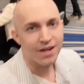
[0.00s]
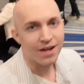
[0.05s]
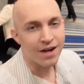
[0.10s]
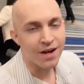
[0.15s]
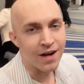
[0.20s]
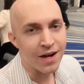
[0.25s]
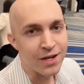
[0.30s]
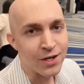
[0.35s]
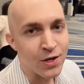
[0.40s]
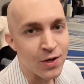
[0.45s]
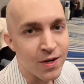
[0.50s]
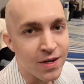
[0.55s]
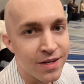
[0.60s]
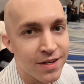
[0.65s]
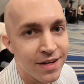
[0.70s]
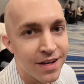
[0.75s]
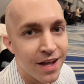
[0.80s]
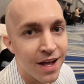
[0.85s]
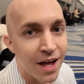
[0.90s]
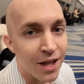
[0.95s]
All right, what do you
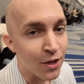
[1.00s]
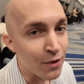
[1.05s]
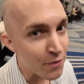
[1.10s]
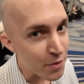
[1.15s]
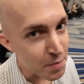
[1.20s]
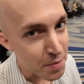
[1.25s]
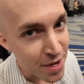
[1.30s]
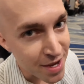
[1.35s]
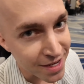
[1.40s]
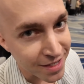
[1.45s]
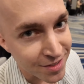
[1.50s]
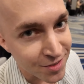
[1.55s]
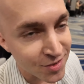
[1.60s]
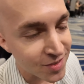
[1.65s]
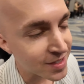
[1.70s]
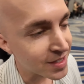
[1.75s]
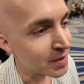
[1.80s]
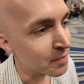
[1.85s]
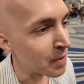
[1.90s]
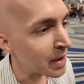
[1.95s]
love? I love the bass.
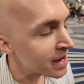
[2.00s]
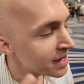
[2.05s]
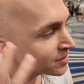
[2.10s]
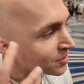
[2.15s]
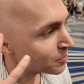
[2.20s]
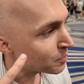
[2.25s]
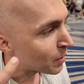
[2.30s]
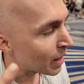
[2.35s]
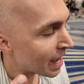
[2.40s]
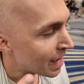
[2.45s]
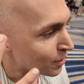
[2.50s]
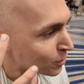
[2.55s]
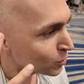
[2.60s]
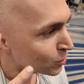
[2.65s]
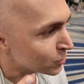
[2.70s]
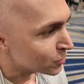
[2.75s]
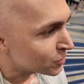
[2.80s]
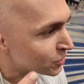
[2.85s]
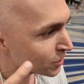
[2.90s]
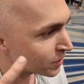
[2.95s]
The bass
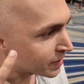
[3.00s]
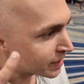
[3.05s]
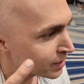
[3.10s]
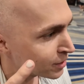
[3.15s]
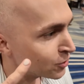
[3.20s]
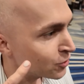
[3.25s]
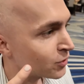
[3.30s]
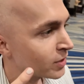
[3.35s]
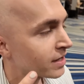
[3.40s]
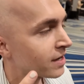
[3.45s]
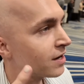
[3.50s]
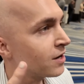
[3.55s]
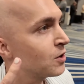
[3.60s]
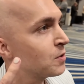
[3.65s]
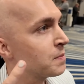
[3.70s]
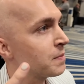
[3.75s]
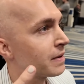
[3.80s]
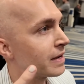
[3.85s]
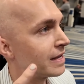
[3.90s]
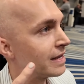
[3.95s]
rattles your ears like, oh
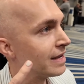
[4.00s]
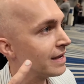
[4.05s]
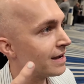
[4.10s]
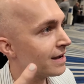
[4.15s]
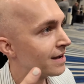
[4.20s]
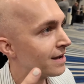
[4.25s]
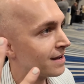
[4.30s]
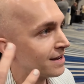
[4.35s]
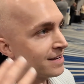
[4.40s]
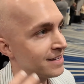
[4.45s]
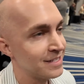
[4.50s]
my God.